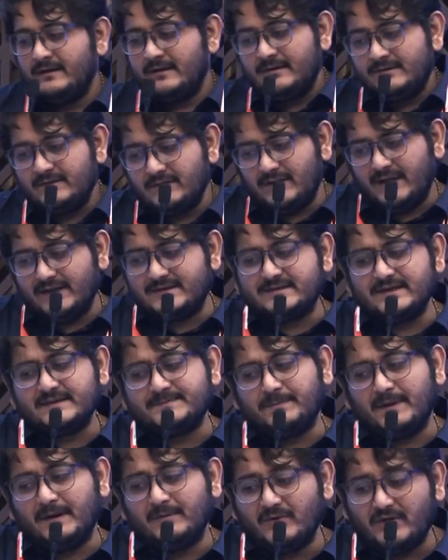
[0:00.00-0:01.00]
The next is
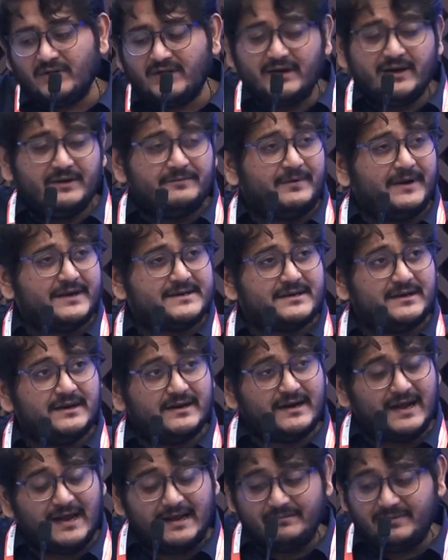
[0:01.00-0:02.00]
pulmonary infection
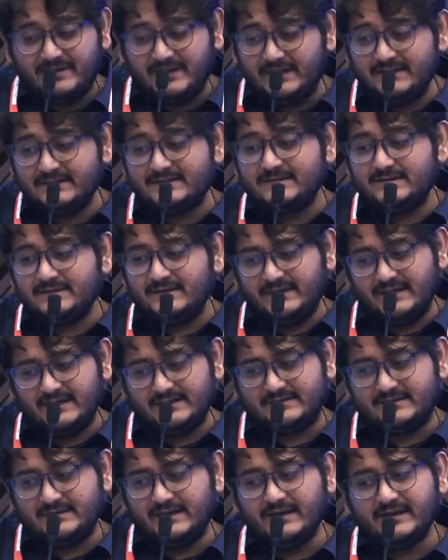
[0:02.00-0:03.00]
in diabetes.
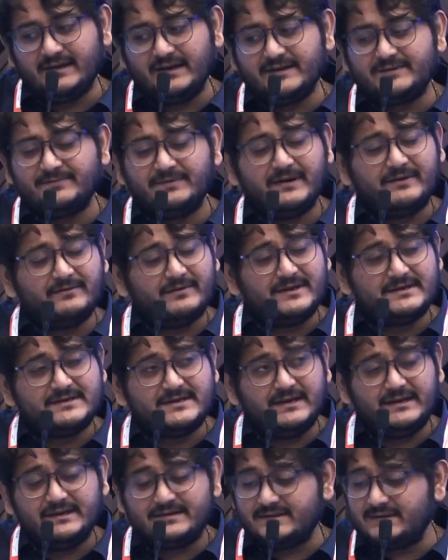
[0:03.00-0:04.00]
Yes, increased
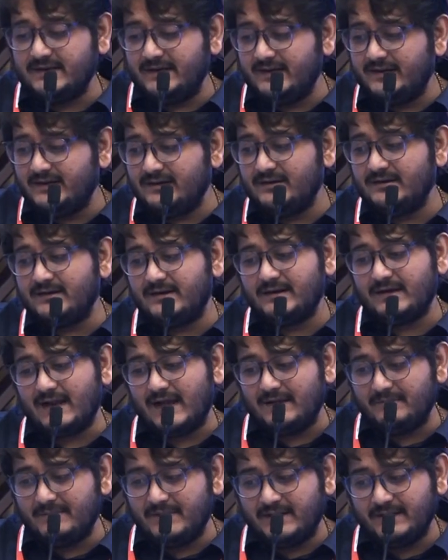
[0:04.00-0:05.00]
frequency is seen in
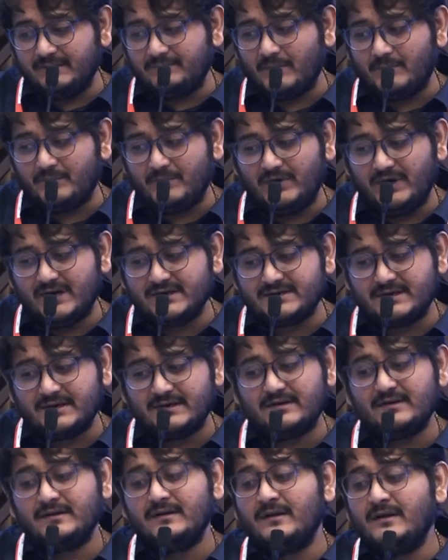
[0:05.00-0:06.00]
diabetic
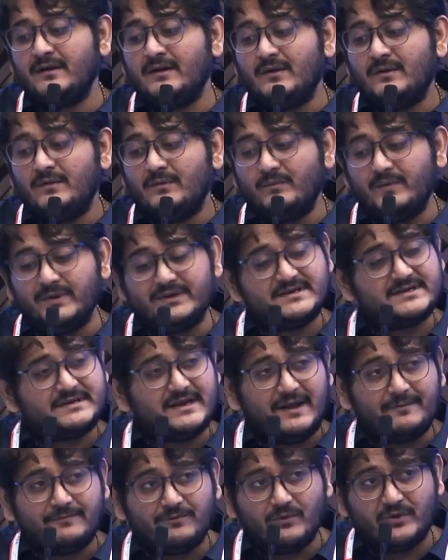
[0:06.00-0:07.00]
population with
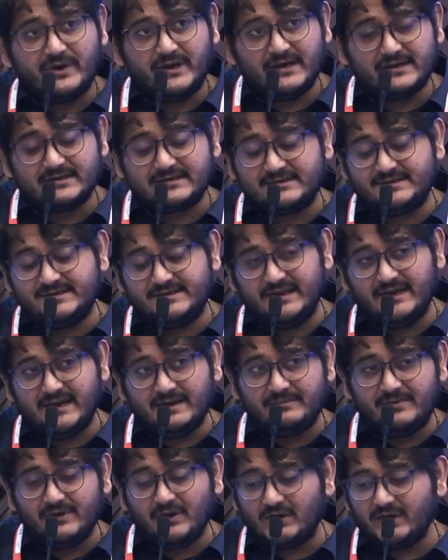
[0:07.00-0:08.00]
Staph aureus,
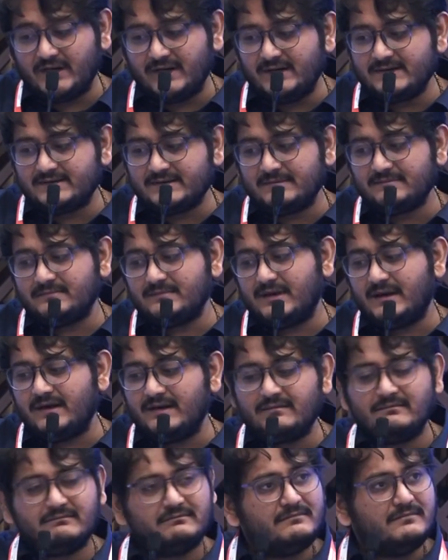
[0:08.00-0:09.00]
GNB organism,
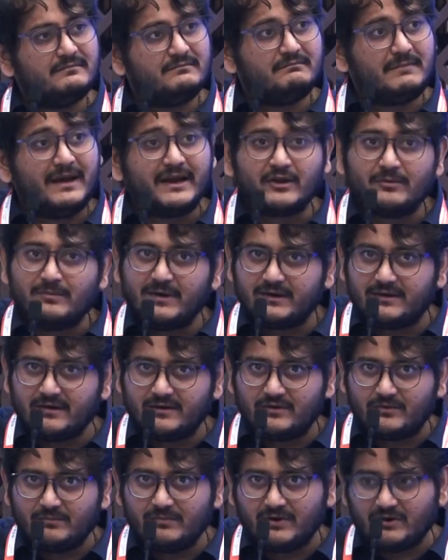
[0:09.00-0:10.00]
and
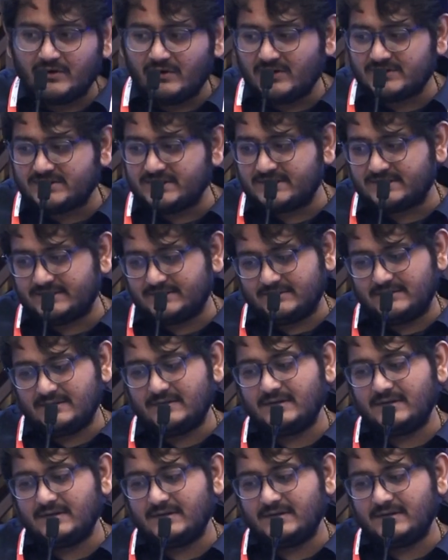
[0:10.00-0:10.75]
Mycobacterium tuberculosis